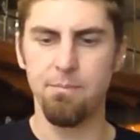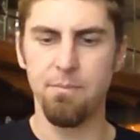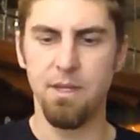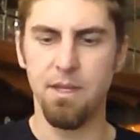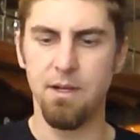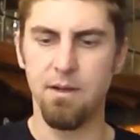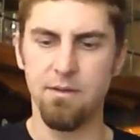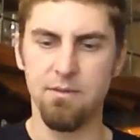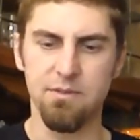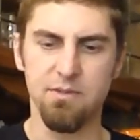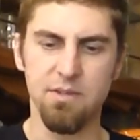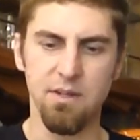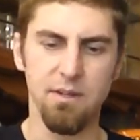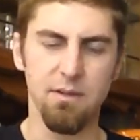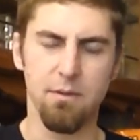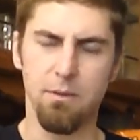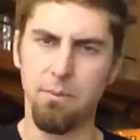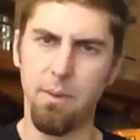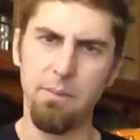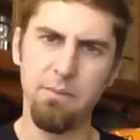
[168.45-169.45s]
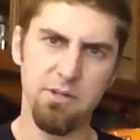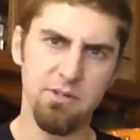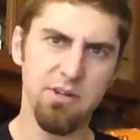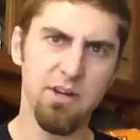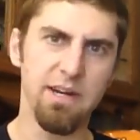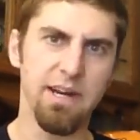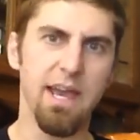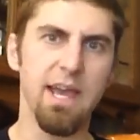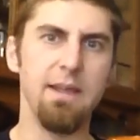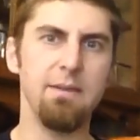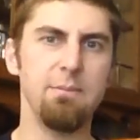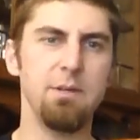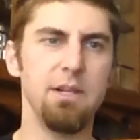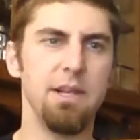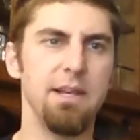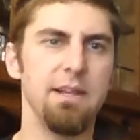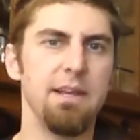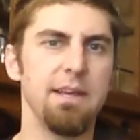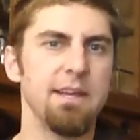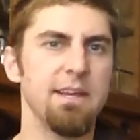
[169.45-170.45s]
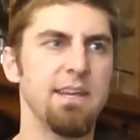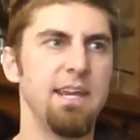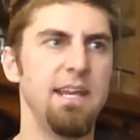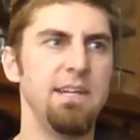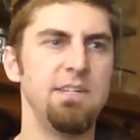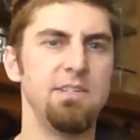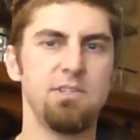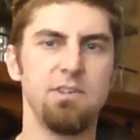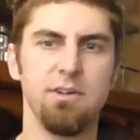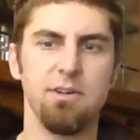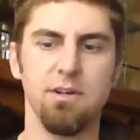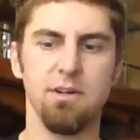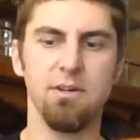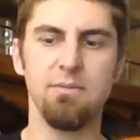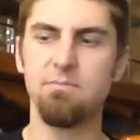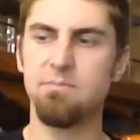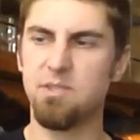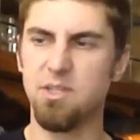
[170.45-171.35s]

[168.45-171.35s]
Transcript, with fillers: you know, or maybe they're trying to emulate like a candy sugar.